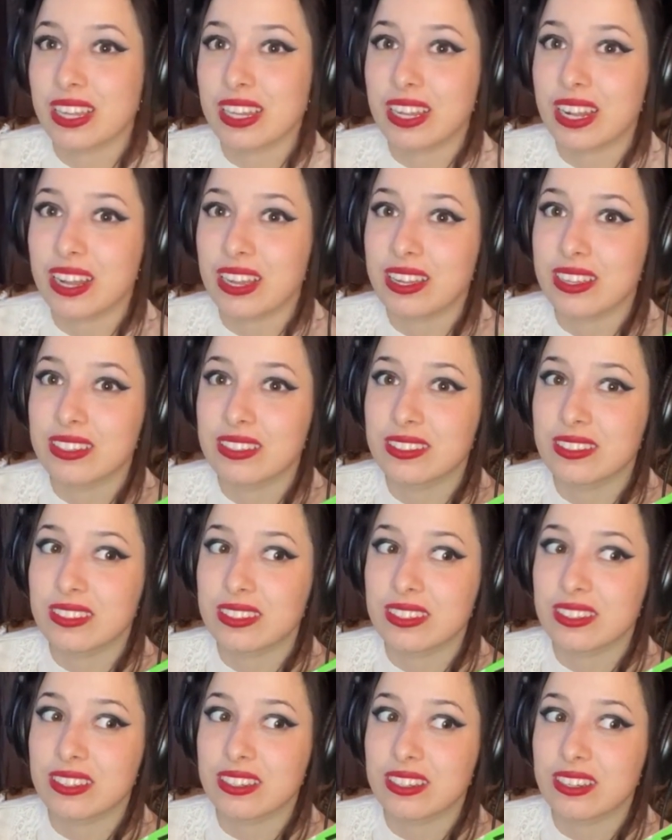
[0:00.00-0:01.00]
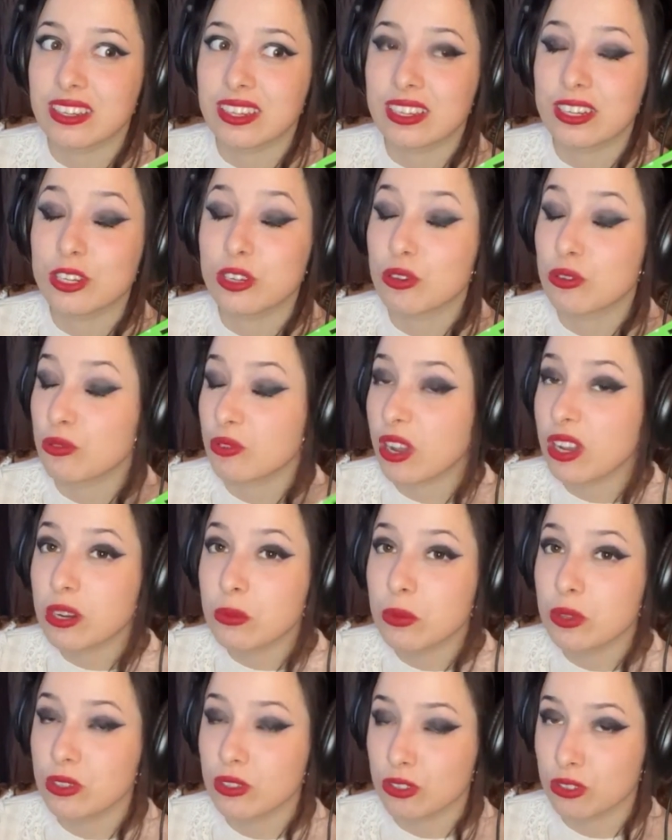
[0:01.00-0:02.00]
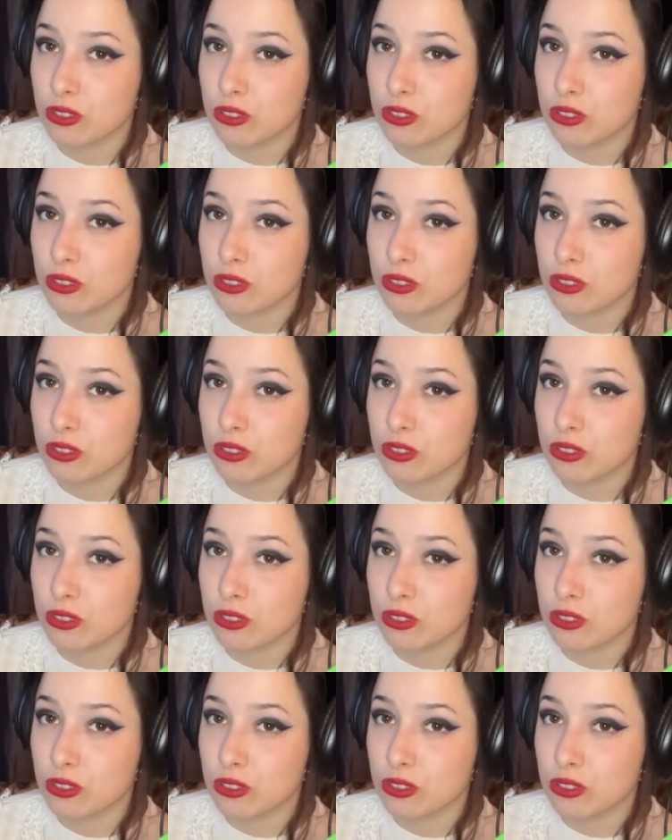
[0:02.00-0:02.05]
It has an incredible